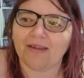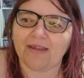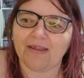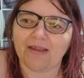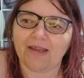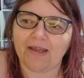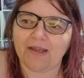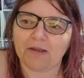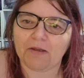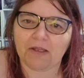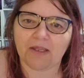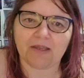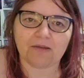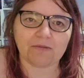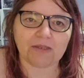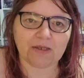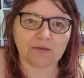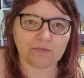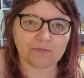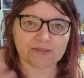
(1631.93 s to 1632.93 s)

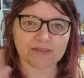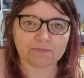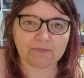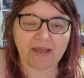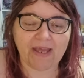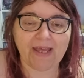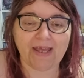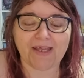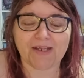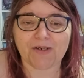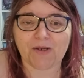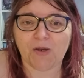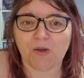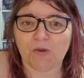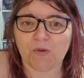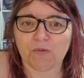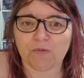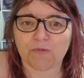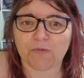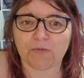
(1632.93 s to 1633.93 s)
It was part
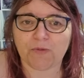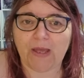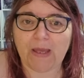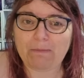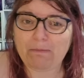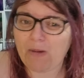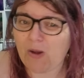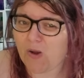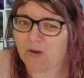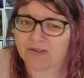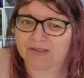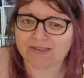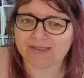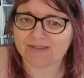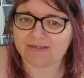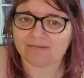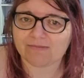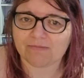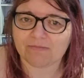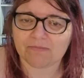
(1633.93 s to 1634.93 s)
of a
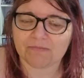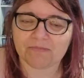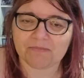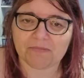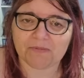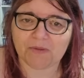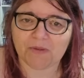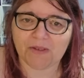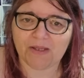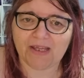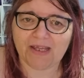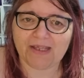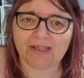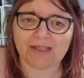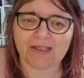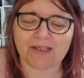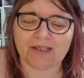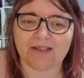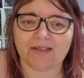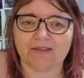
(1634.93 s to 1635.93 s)
box
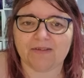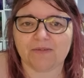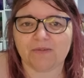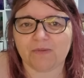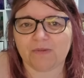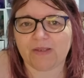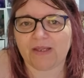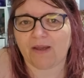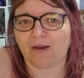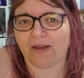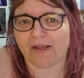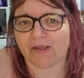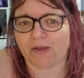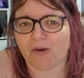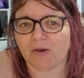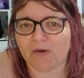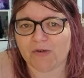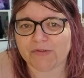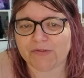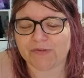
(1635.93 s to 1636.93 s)
that I
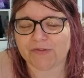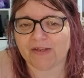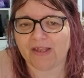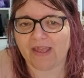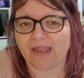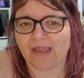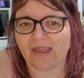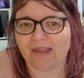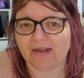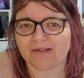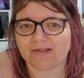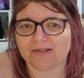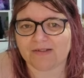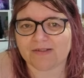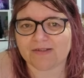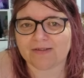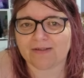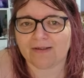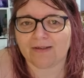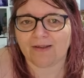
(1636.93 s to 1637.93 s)
got,
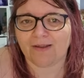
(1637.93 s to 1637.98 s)
and